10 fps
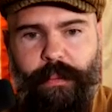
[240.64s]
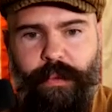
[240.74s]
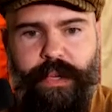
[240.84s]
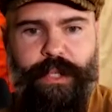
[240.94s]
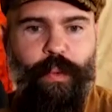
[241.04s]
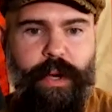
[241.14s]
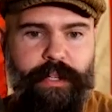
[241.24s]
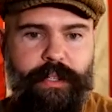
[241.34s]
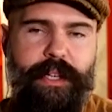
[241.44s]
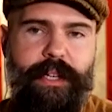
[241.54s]
things.
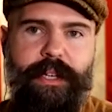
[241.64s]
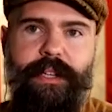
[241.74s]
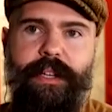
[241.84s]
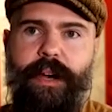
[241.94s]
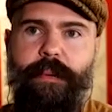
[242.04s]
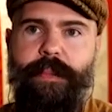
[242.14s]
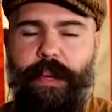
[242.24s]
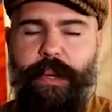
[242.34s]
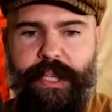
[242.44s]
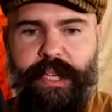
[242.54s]
One, that
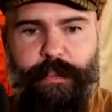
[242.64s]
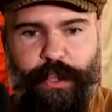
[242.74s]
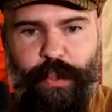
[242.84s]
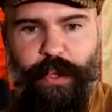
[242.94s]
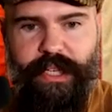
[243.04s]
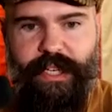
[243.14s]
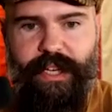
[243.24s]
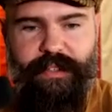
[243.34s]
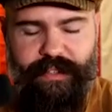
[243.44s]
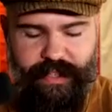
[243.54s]
they would get up and do it
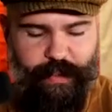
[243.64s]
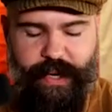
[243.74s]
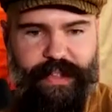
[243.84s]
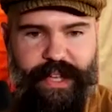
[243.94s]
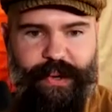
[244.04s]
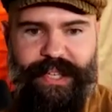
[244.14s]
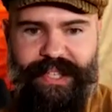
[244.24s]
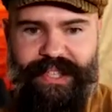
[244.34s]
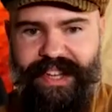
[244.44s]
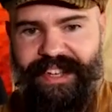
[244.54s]
again, like whatever that crazy
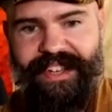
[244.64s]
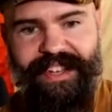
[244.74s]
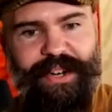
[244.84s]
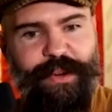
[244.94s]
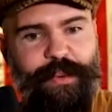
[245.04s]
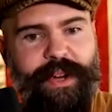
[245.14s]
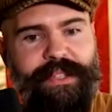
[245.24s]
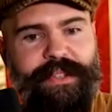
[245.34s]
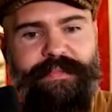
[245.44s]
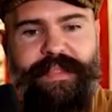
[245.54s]
thing,
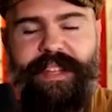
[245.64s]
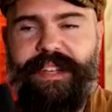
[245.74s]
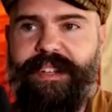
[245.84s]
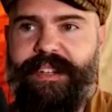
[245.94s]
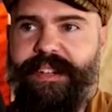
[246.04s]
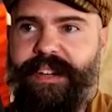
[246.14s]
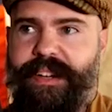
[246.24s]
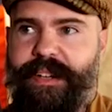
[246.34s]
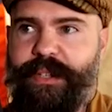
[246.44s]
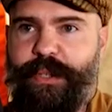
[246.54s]
was.
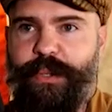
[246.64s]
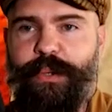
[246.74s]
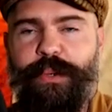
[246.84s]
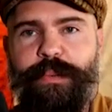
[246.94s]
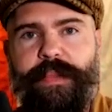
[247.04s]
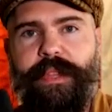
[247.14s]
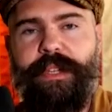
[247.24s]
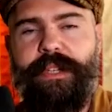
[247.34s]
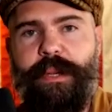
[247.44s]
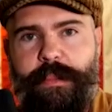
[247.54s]
Two,
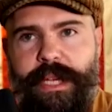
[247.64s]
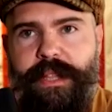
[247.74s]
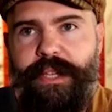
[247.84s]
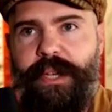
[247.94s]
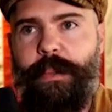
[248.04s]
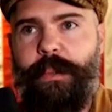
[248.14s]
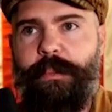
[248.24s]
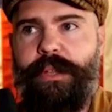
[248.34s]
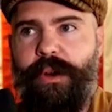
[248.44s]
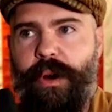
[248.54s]
to me, they seemed to
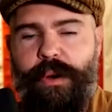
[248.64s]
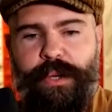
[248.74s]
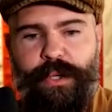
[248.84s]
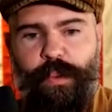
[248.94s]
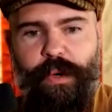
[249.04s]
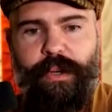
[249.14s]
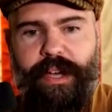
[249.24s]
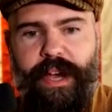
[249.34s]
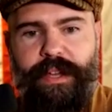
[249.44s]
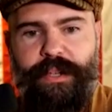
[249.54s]
be the hardest work
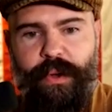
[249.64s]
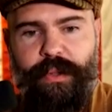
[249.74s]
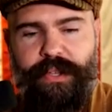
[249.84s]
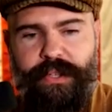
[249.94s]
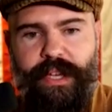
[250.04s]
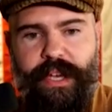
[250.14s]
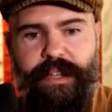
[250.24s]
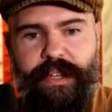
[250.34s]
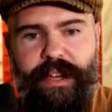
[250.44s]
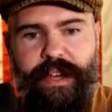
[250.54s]
guys on the set,
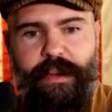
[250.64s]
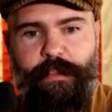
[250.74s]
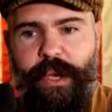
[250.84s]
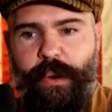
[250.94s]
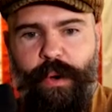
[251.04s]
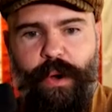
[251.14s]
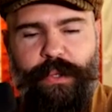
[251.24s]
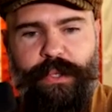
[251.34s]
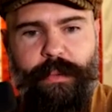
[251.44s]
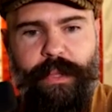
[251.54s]
but they were also
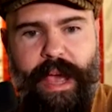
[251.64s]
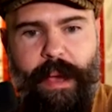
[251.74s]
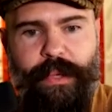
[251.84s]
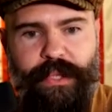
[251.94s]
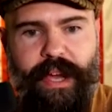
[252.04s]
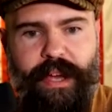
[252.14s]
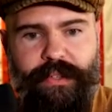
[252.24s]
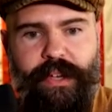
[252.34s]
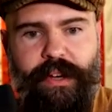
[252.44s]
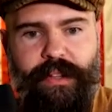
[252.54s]
some of the happiest guys
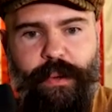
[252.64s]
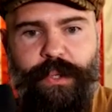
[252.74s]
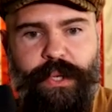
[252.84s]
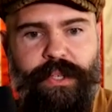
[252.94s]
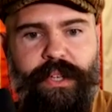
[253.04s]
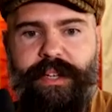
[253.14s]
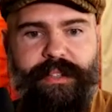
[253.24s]
there. They were just like